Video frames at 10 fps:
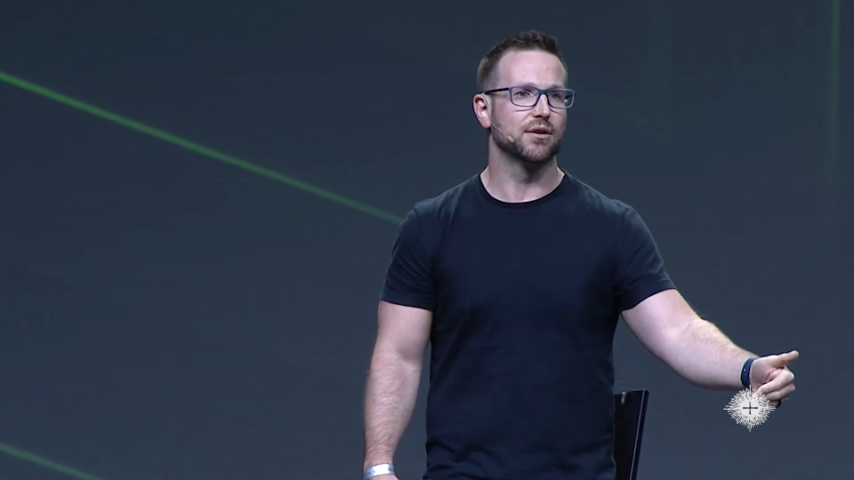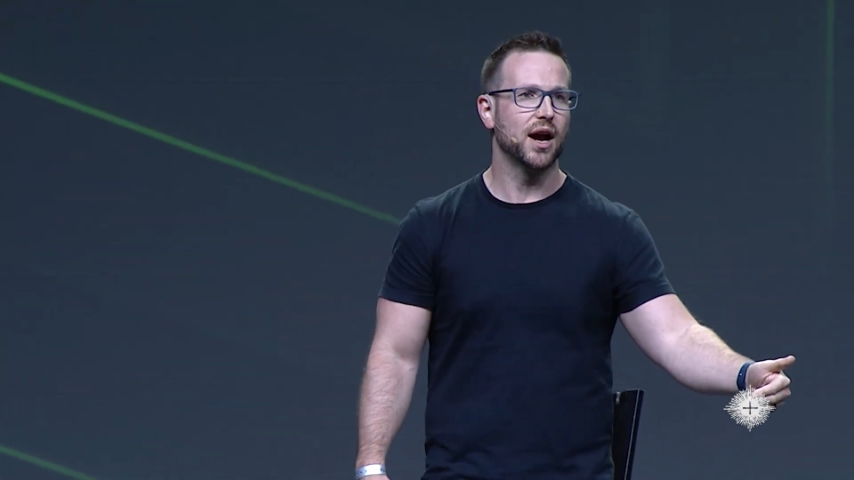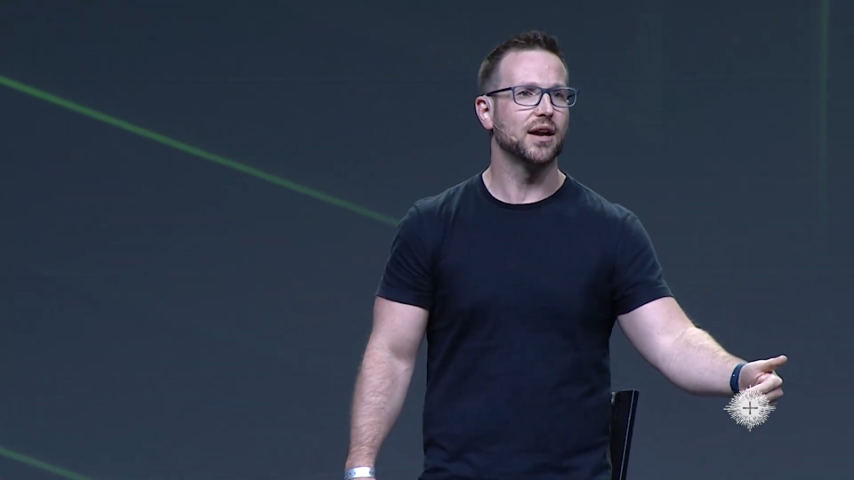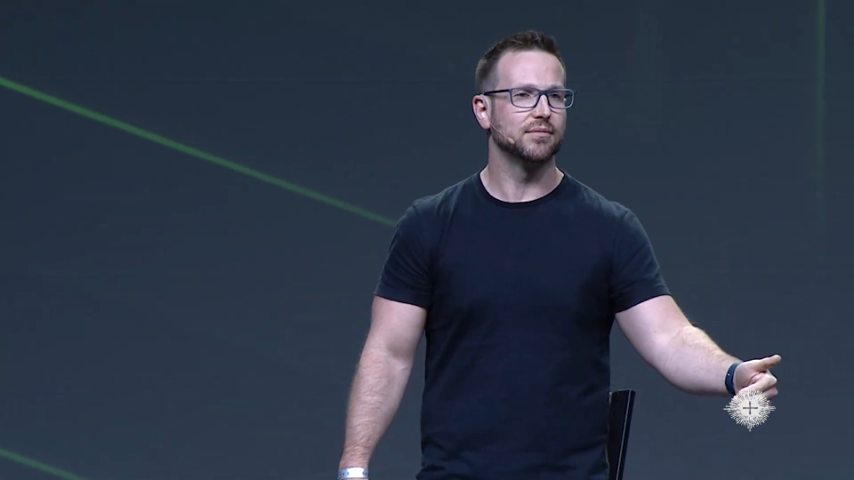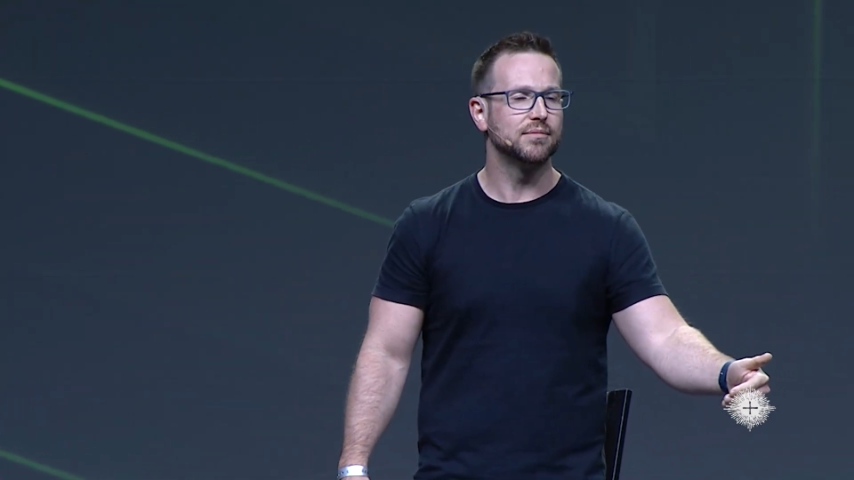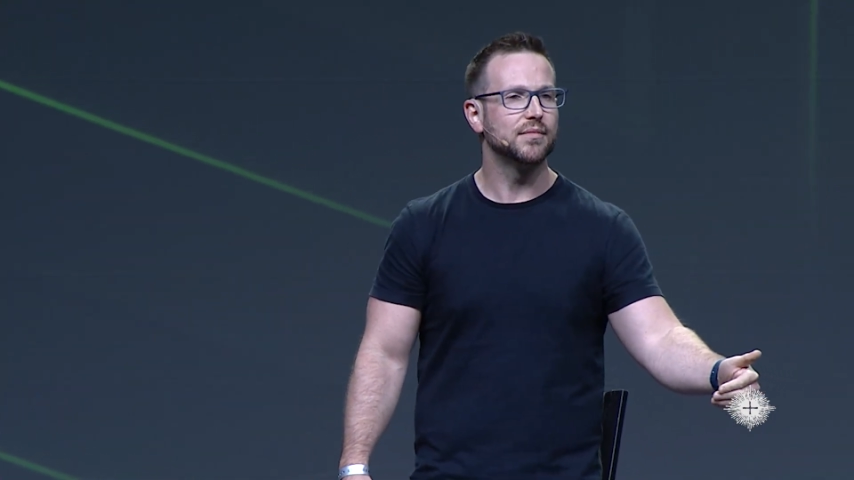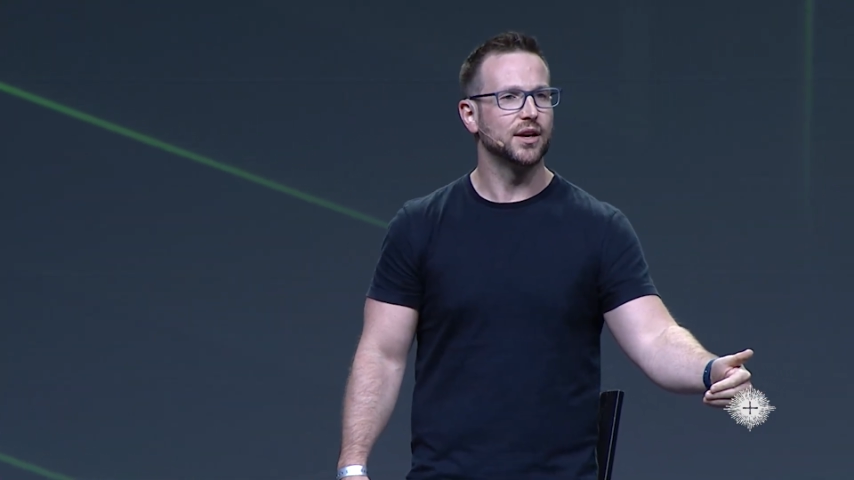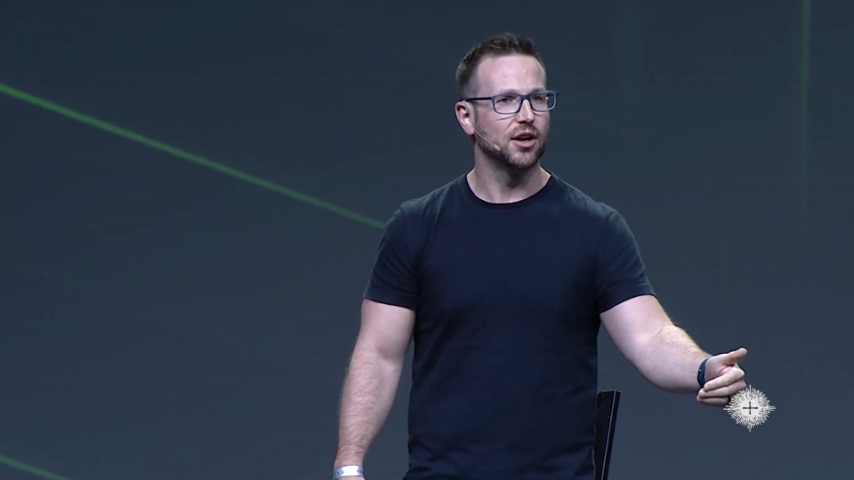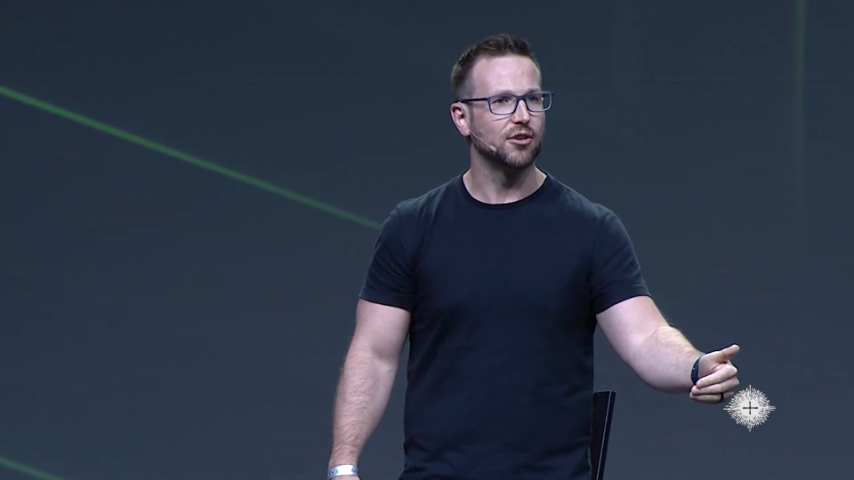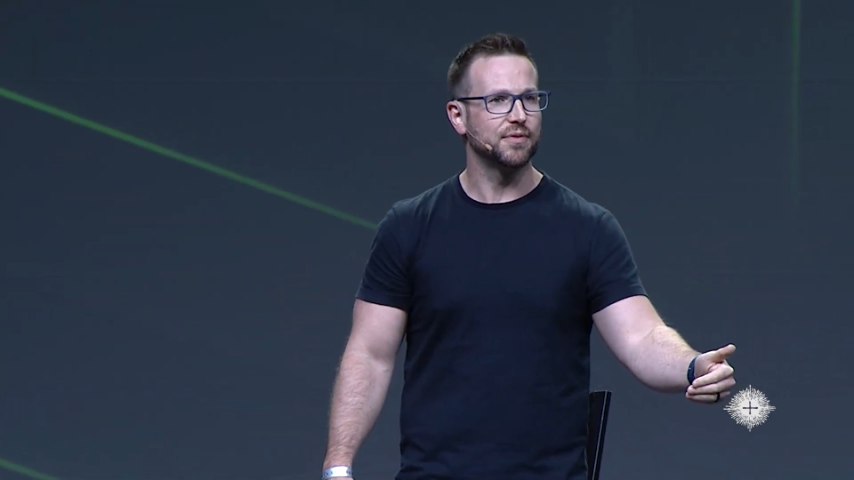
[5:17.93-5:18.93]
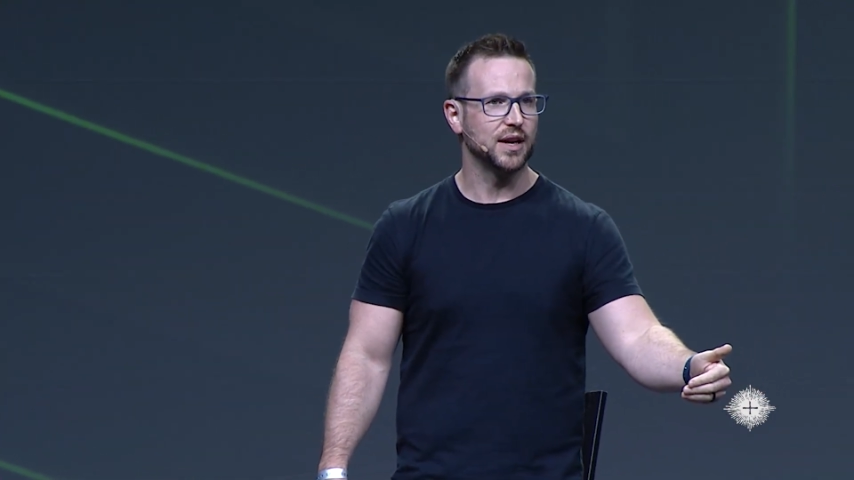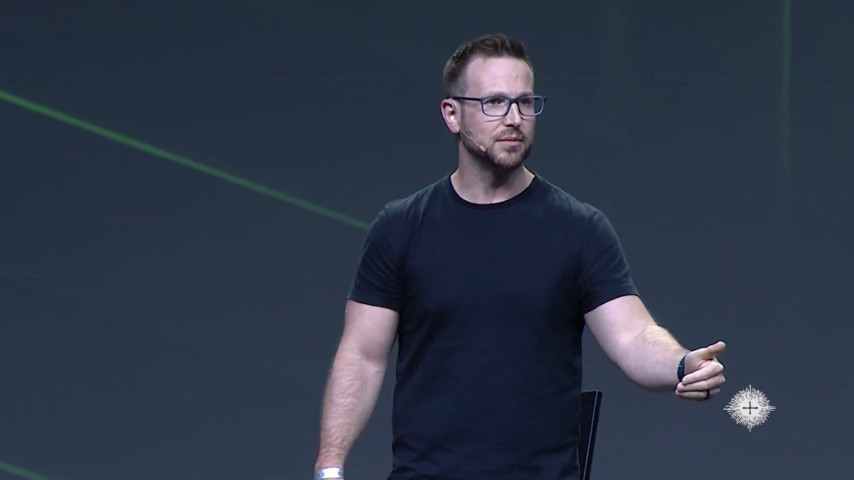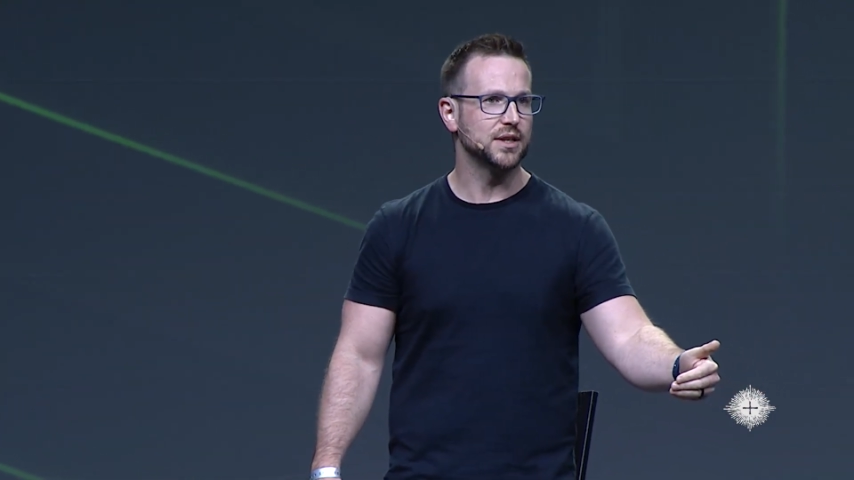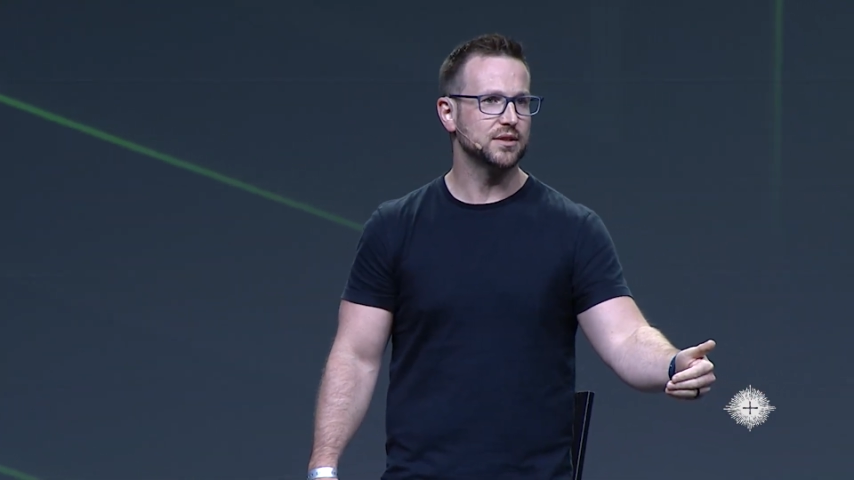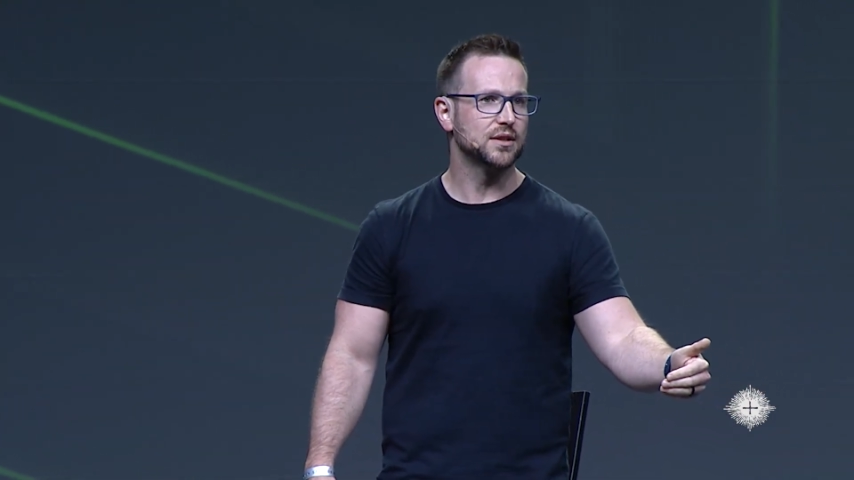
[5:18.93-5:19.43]
on in our
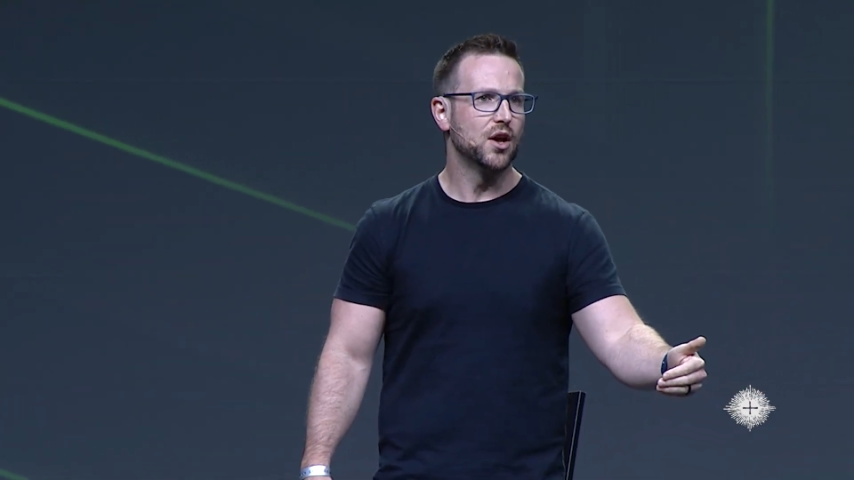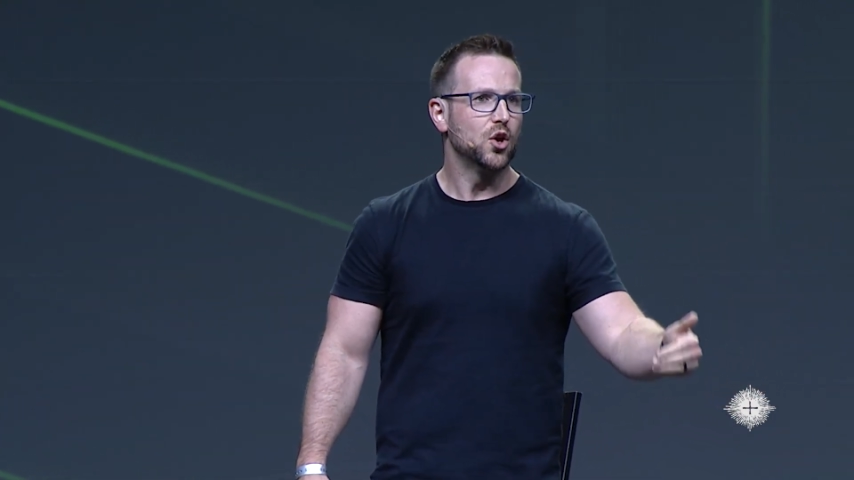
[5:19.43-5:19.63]
families.